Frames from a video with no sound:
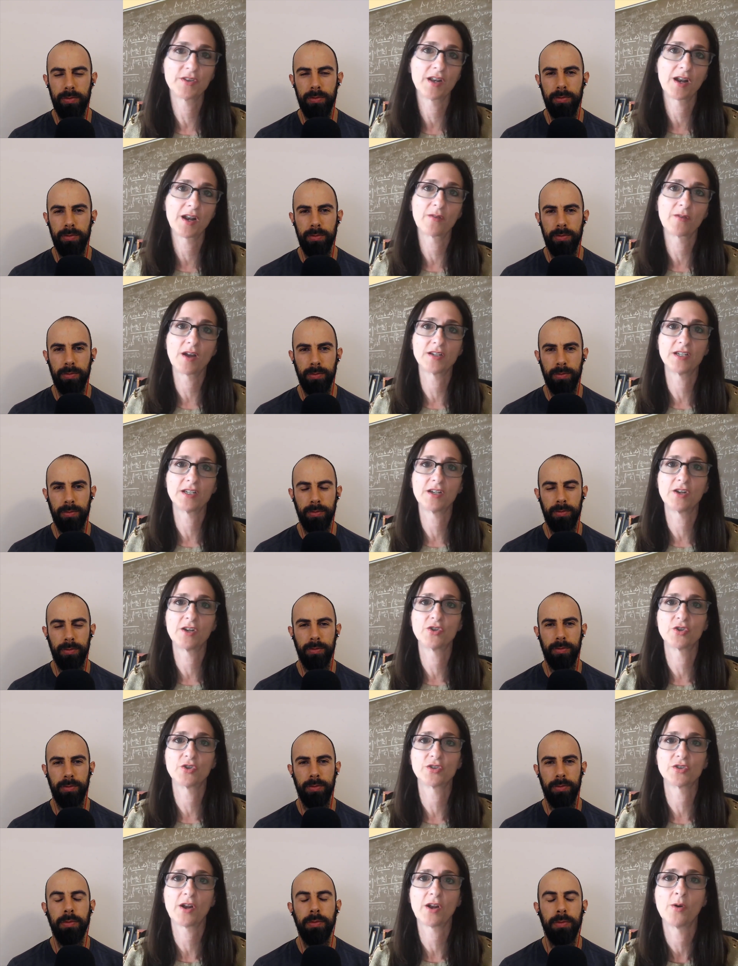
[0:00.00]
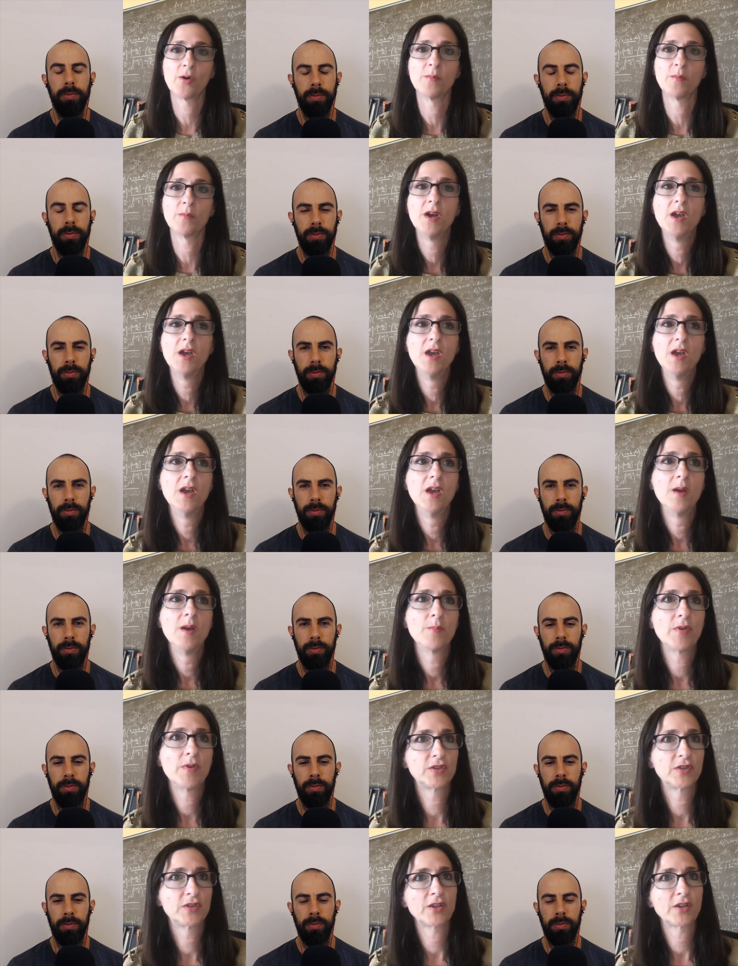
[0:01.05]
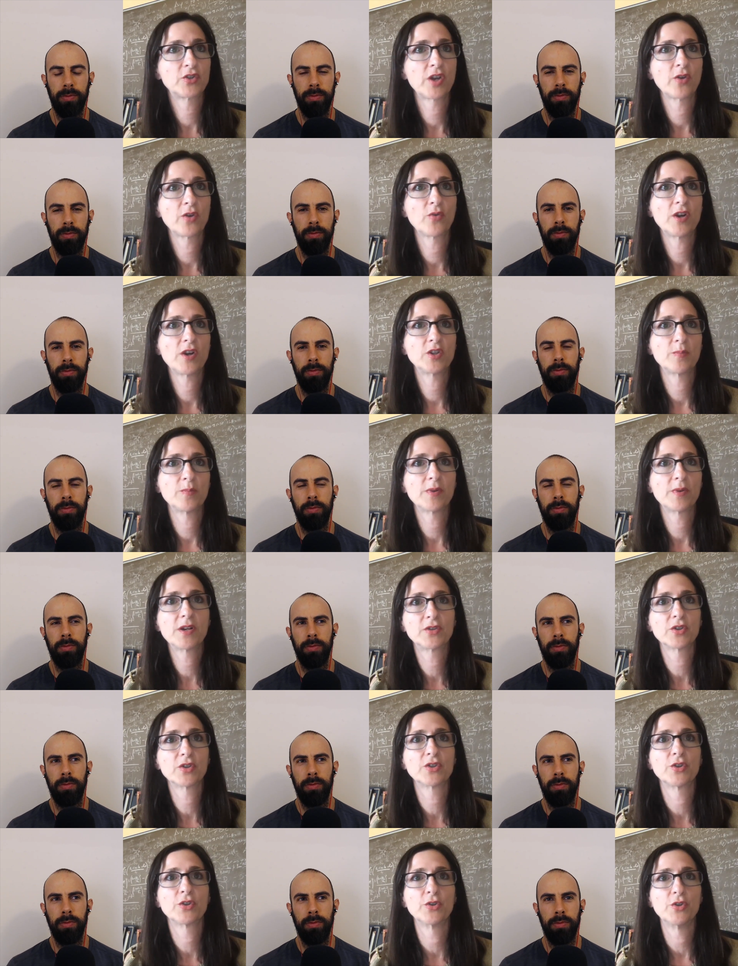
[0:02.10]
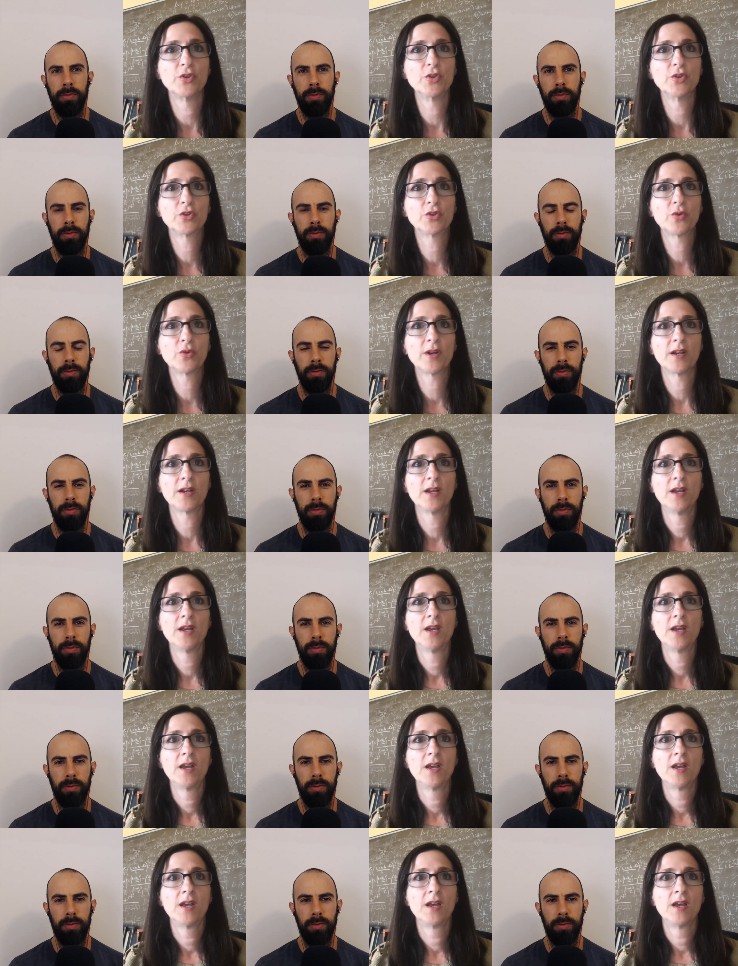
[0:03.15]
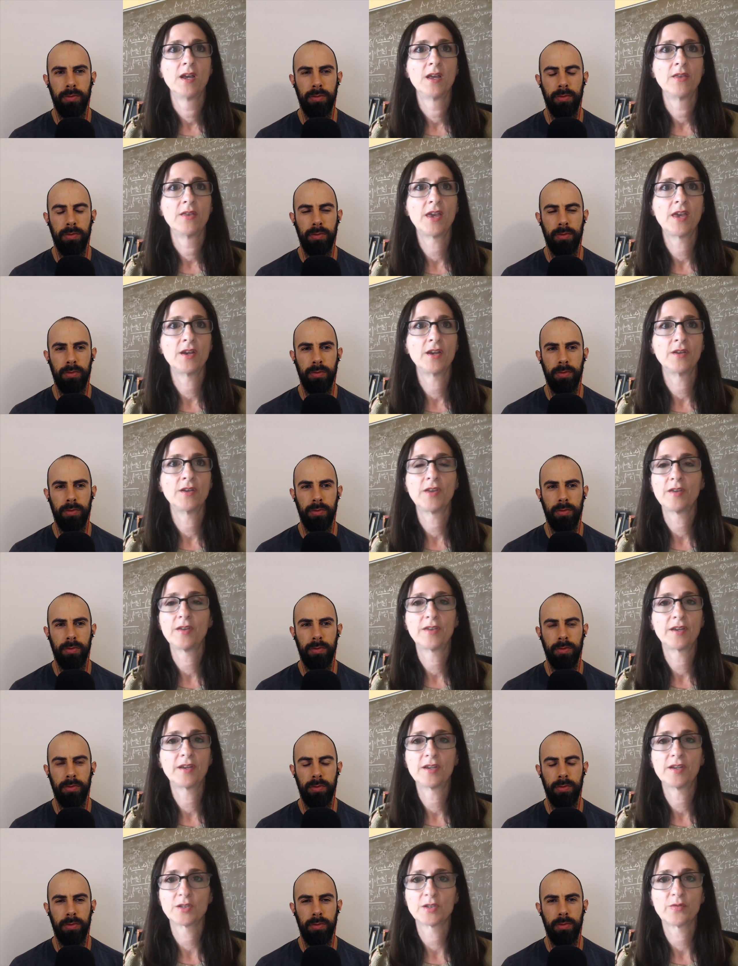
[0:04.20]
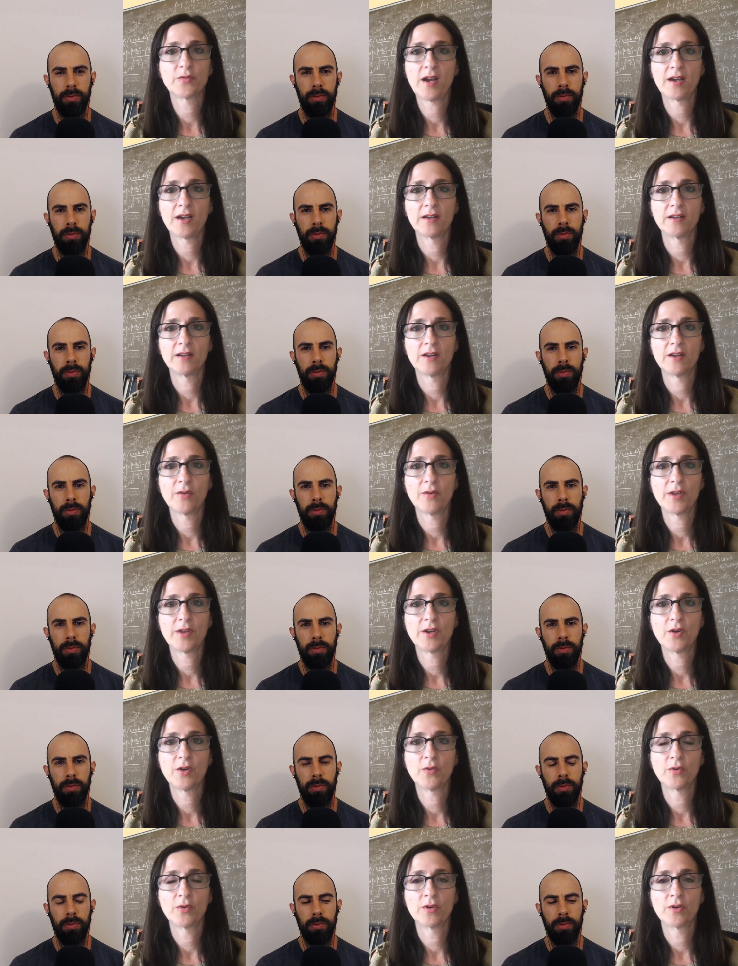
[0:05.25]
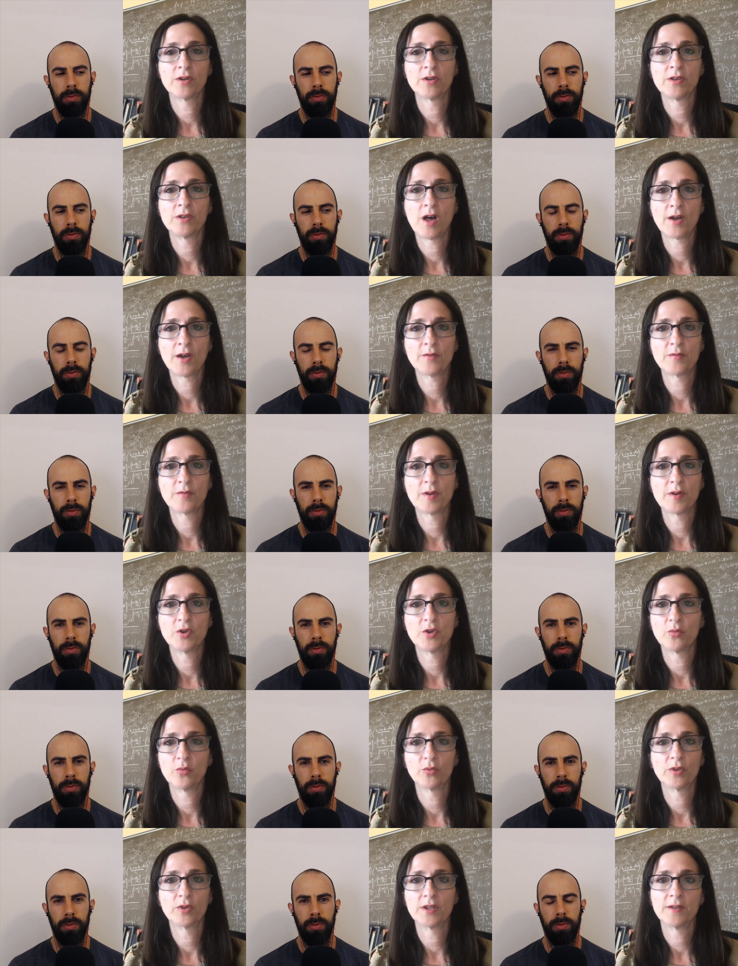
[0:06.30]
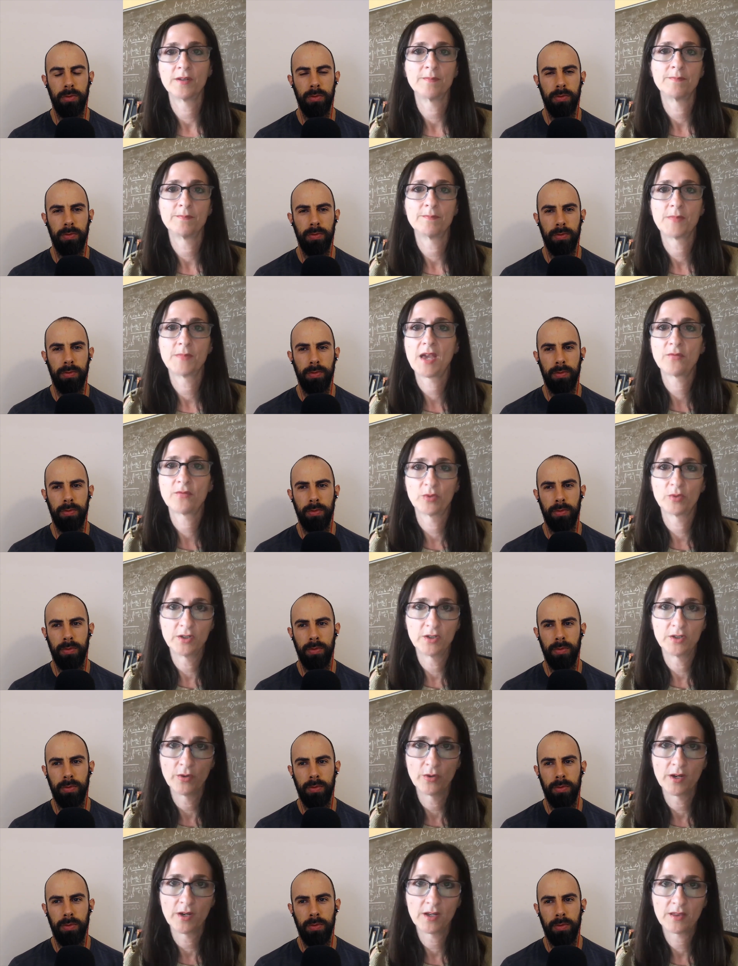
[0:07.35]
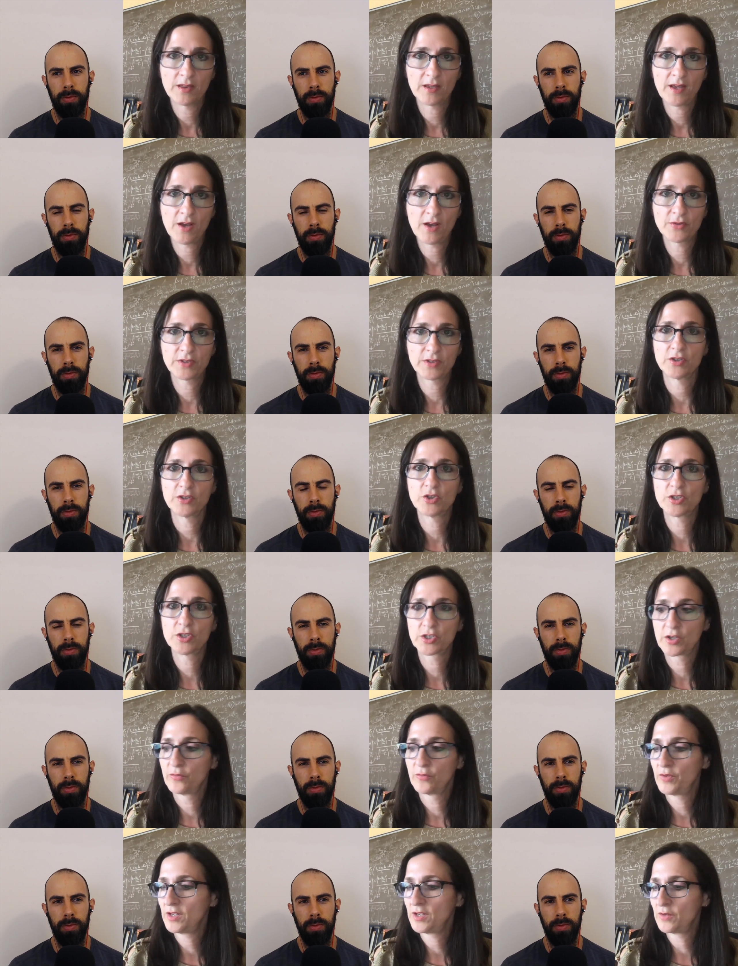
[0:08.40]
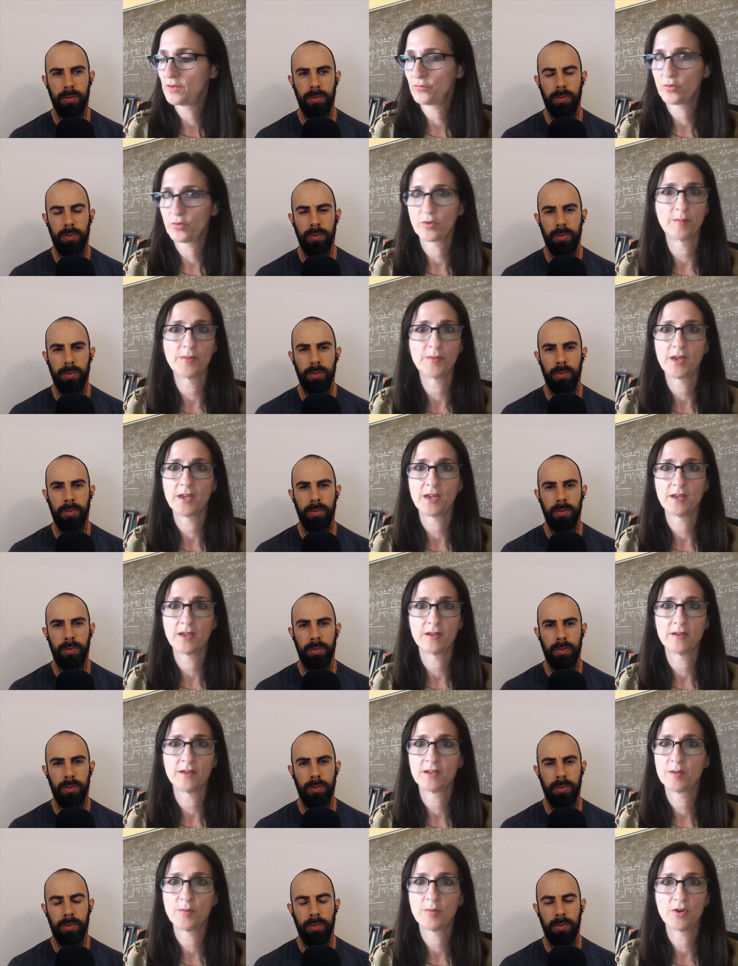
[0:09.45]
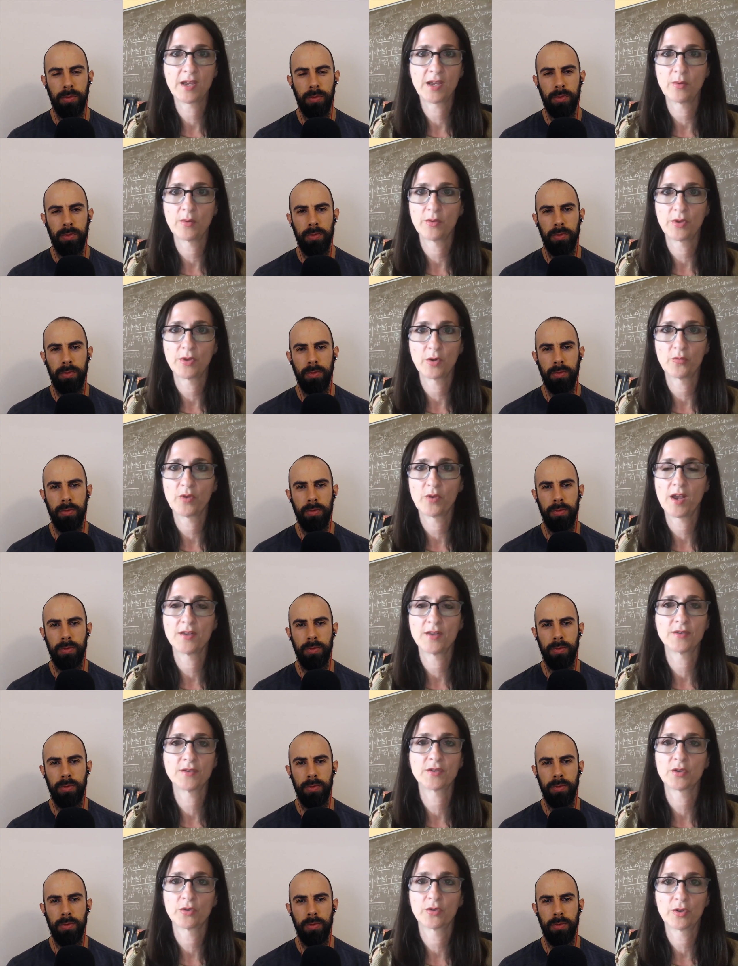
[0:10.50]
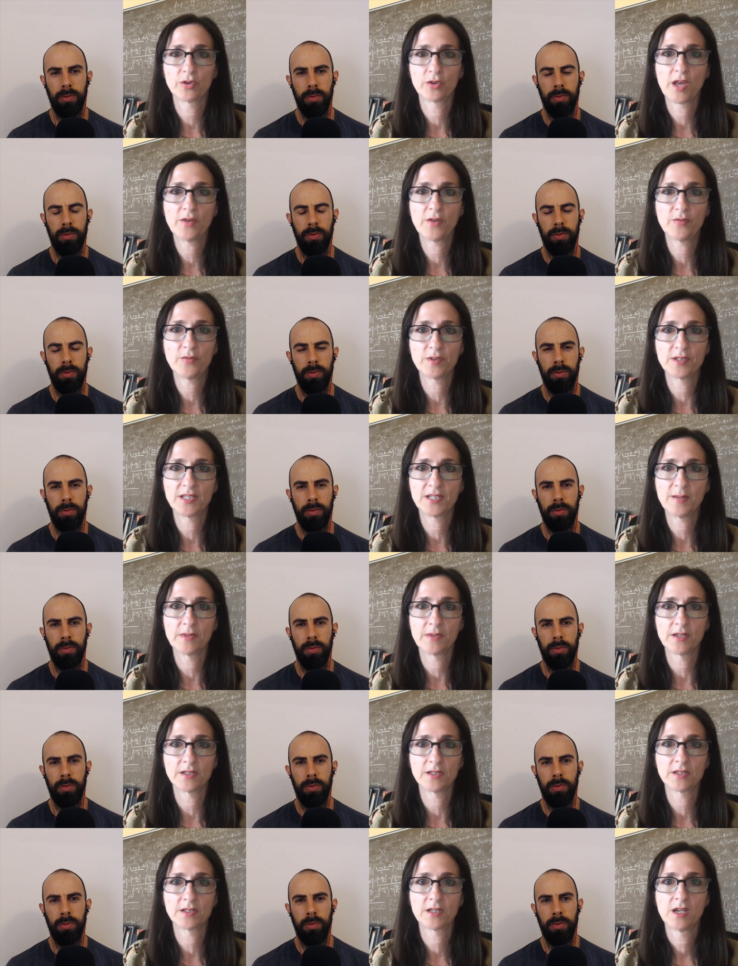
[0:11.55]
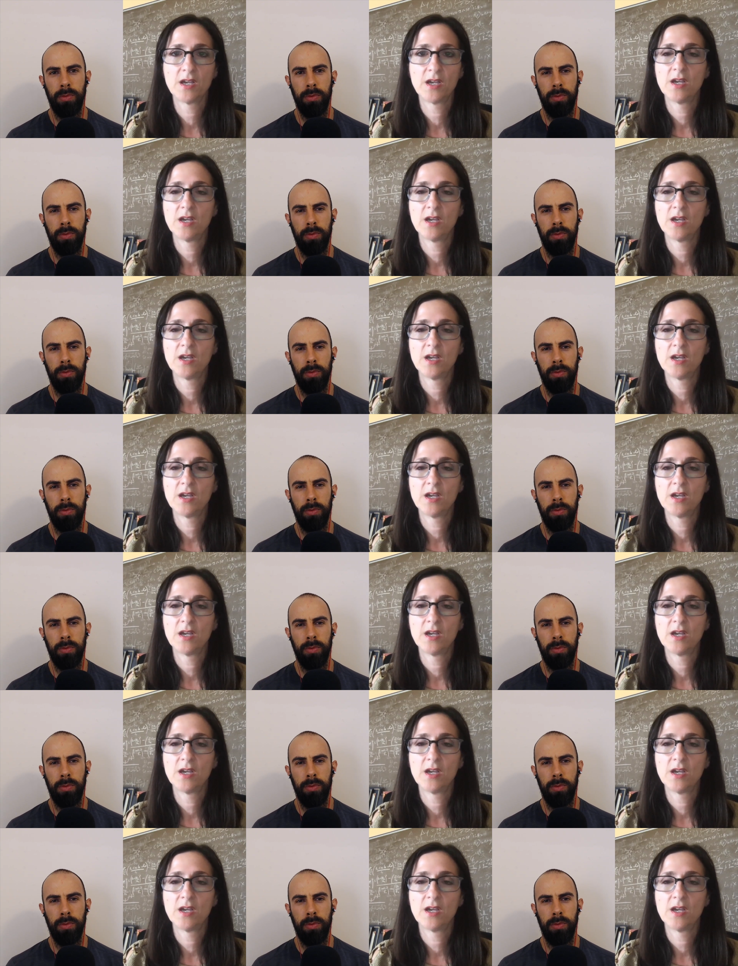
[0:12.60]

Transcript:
Speaker 1: that I've got teenagers at home, but this next generation, because they're so used to it, they they think it's fine you know they don't a lot of them don't really they haven't really known anything else and it's just convenient for them they communicate with their friends their their life is seamless